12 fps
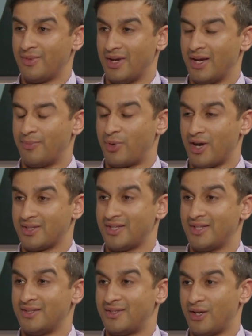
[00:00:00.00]
uh,
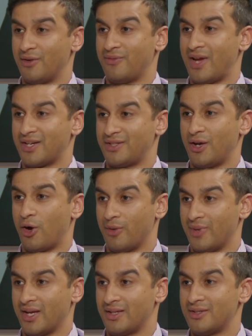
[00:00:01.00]
process instead of actually
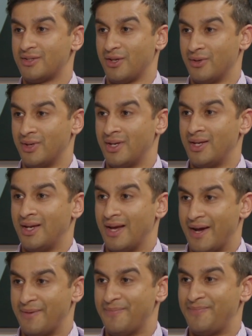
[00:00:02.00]
harming it. So
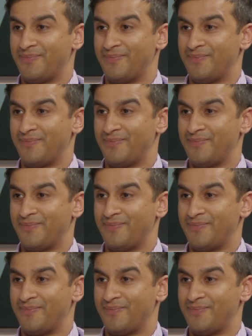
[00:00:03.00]
um,